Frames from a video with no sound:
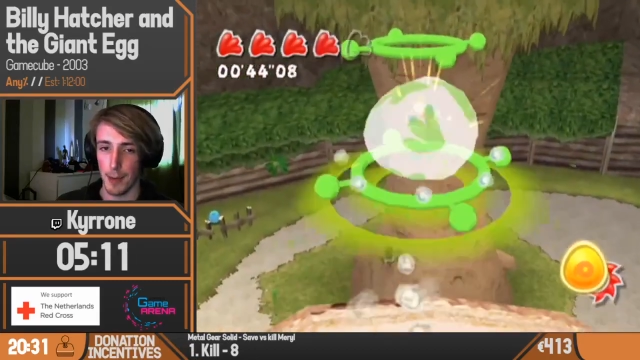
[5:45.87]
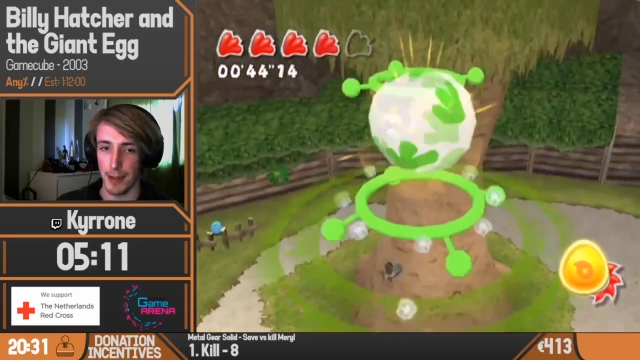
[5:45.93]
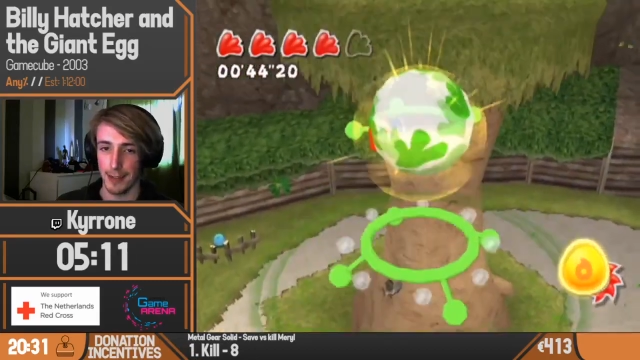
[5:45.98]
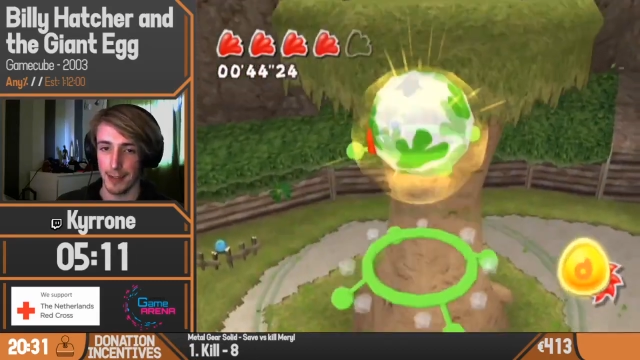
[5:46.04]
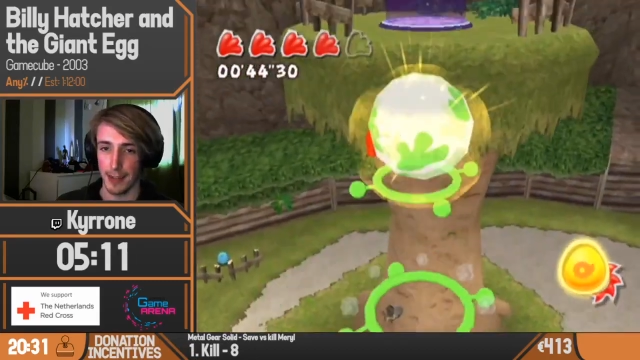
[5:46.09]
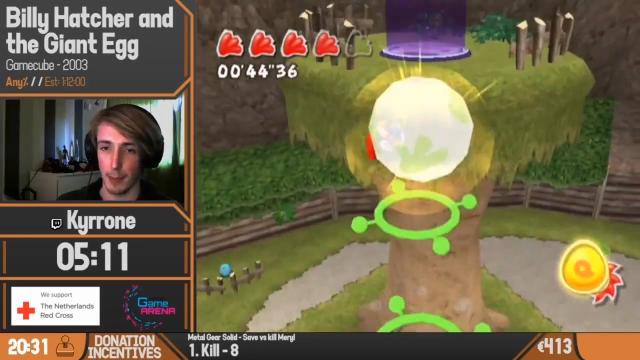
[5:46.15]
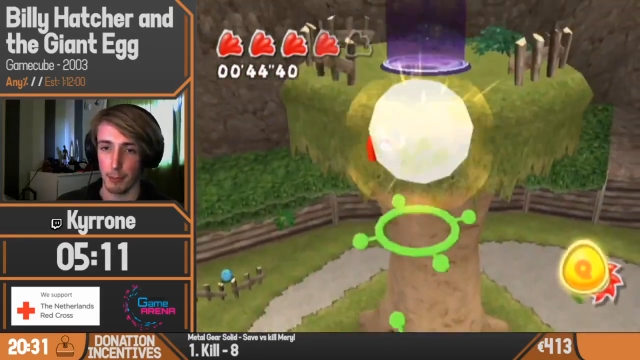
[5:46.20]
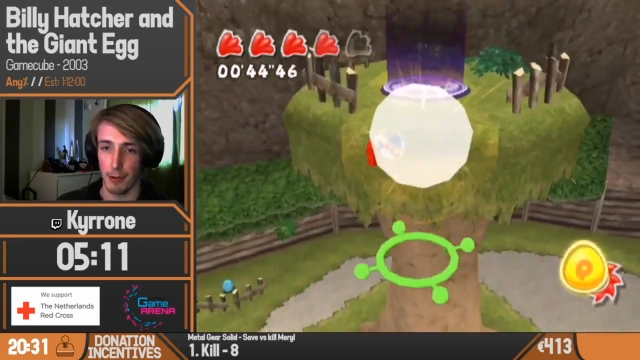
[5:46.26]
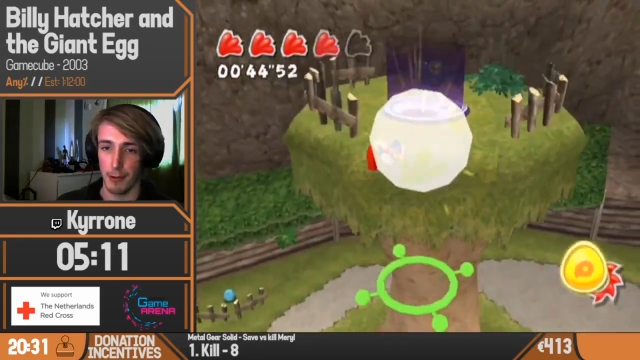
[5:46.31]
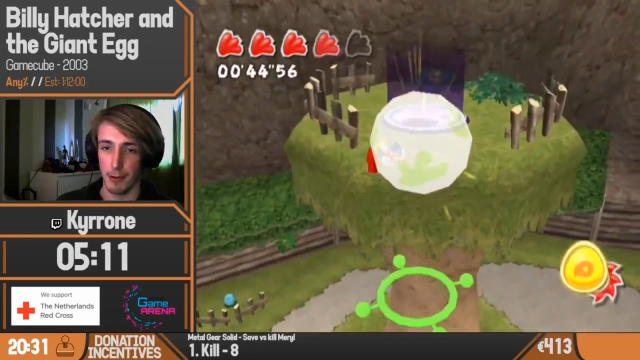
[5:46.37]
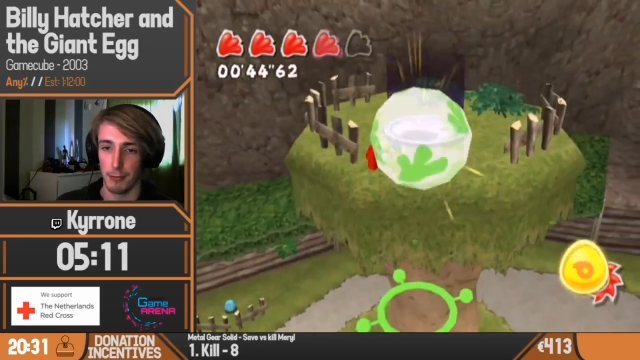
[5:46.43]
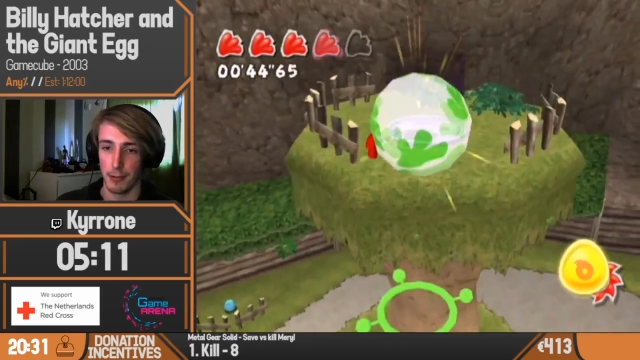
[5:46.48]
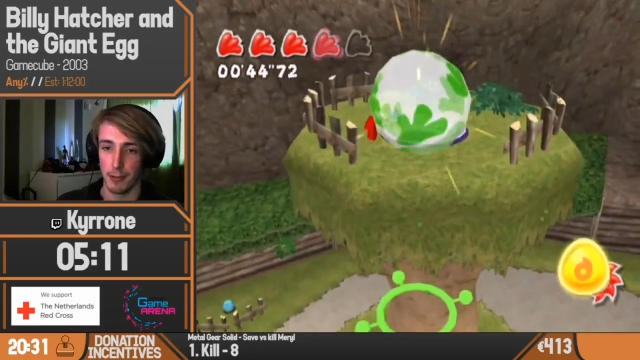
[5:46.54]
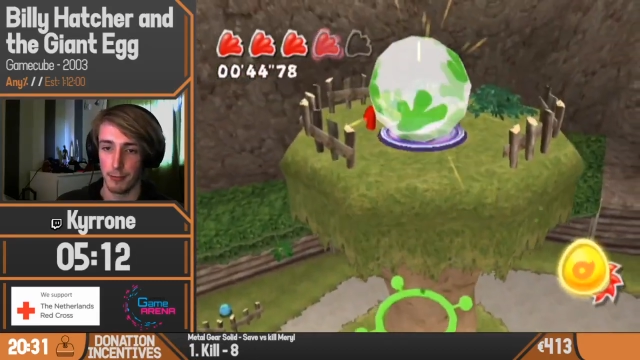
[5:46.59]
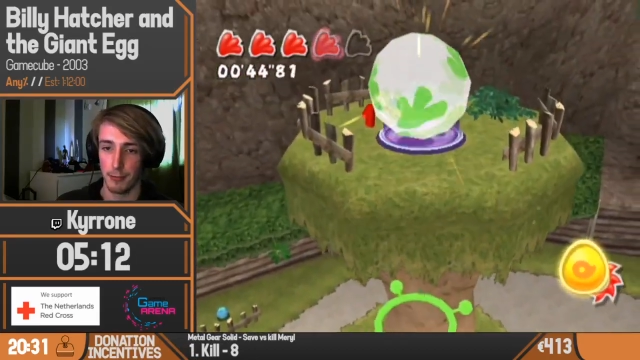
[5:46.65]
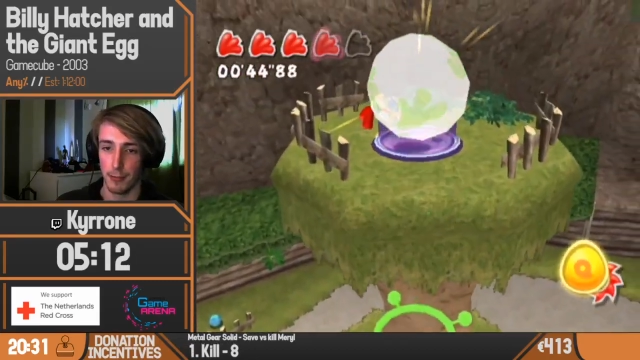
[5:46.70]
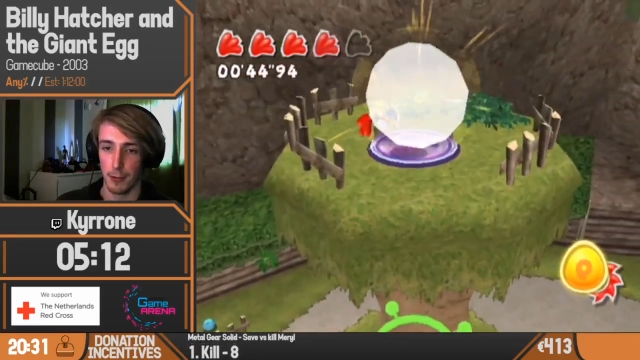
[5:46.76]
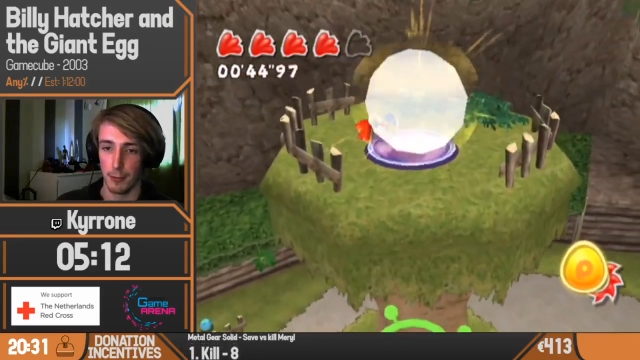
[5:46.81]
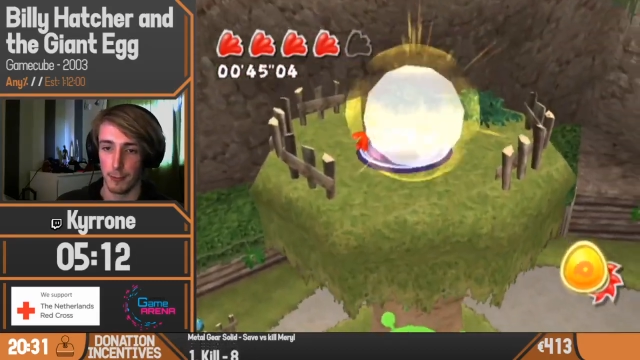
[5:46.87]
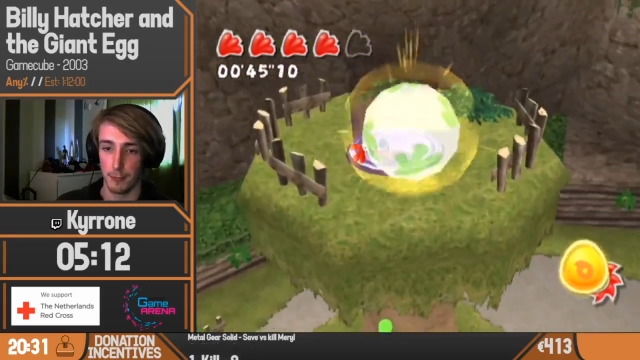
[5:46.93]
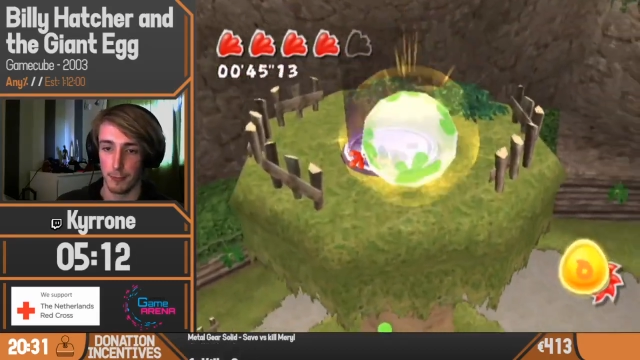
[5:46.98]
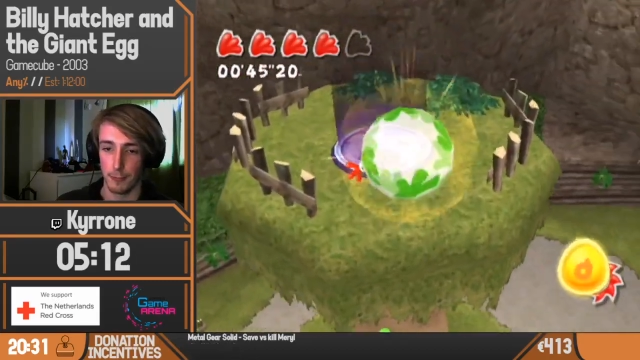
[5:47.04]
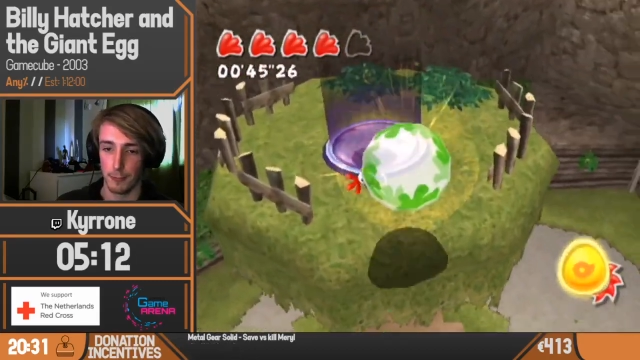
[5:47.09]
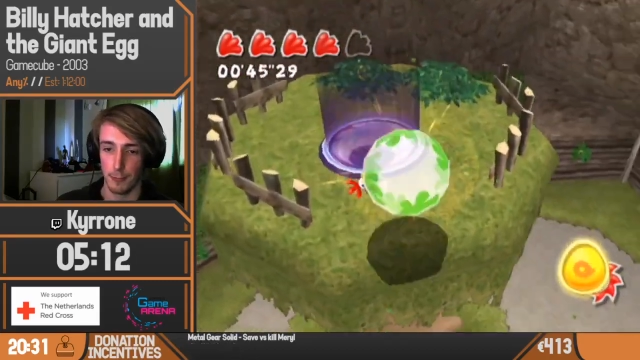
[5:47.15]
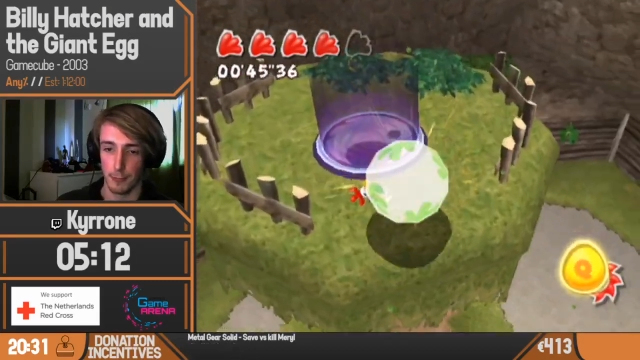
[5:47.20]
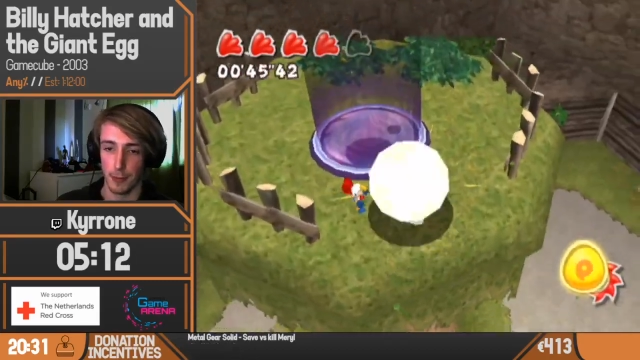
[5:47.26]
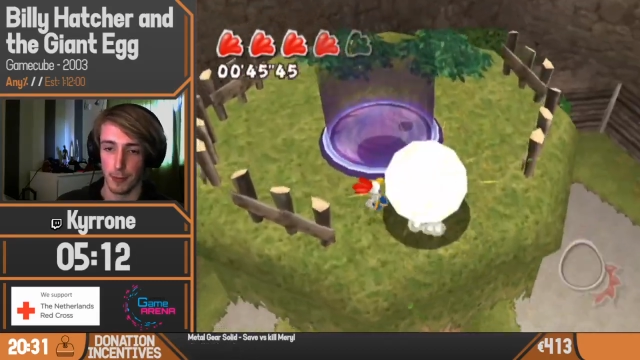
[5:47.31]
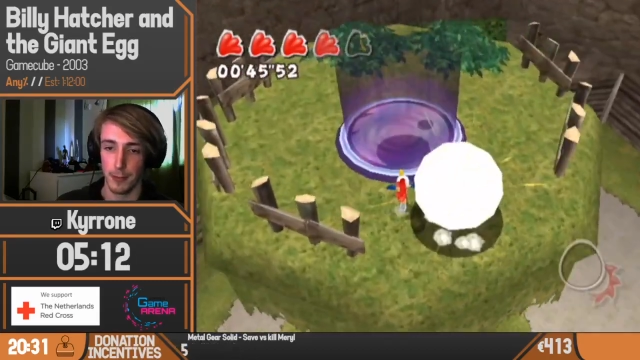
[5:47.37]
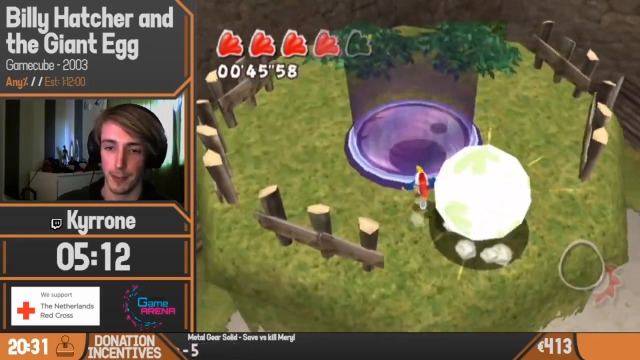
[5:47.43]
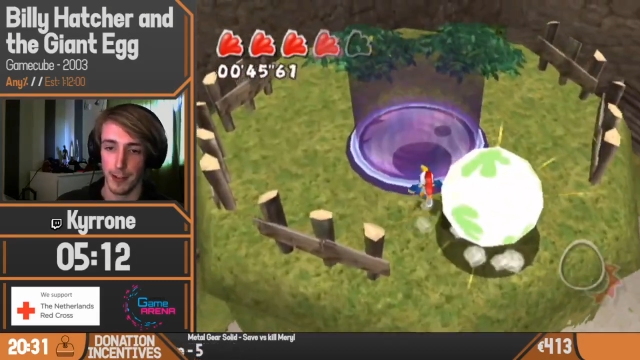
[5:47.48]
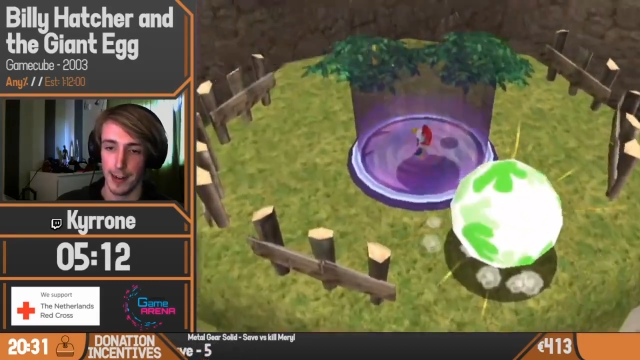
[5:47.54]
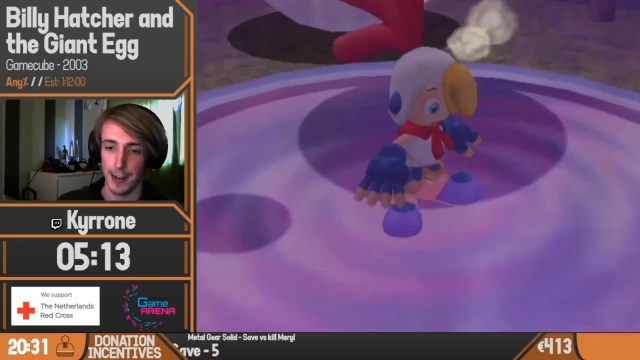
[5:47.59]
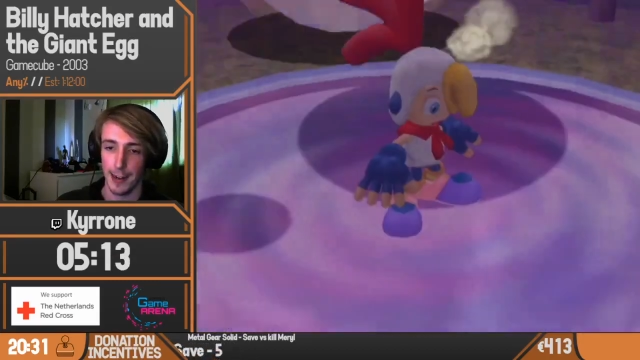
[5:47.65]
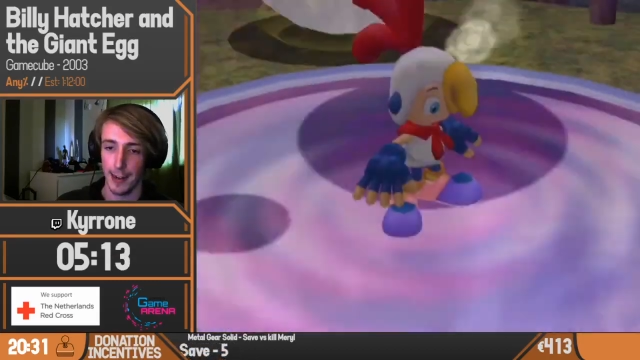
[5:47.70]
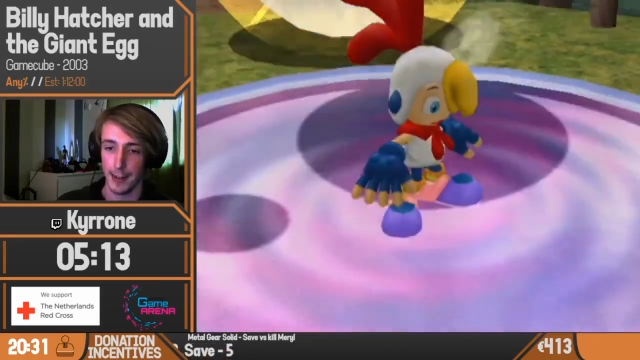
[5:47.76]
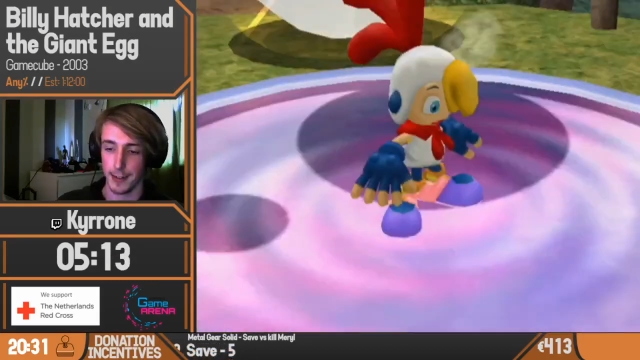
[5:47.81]
has like a preference for fruit that
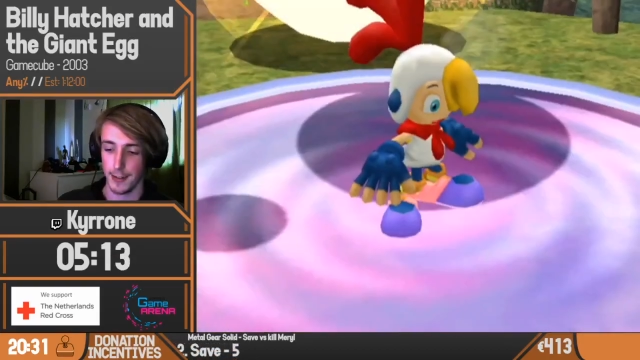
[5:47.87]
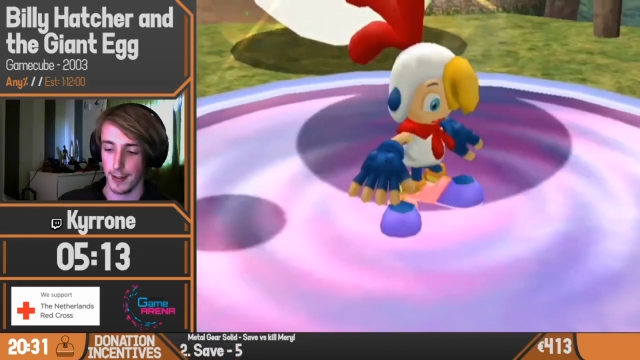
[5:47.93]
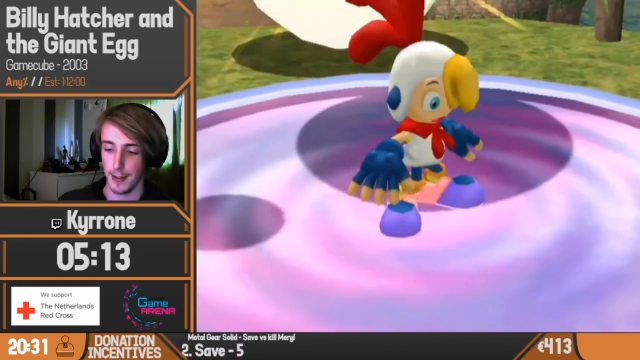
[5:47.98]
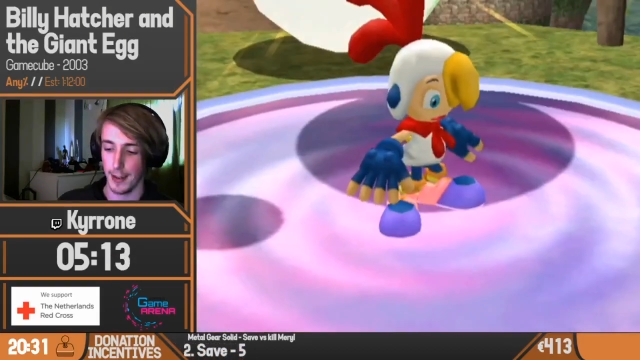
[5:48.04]
they like.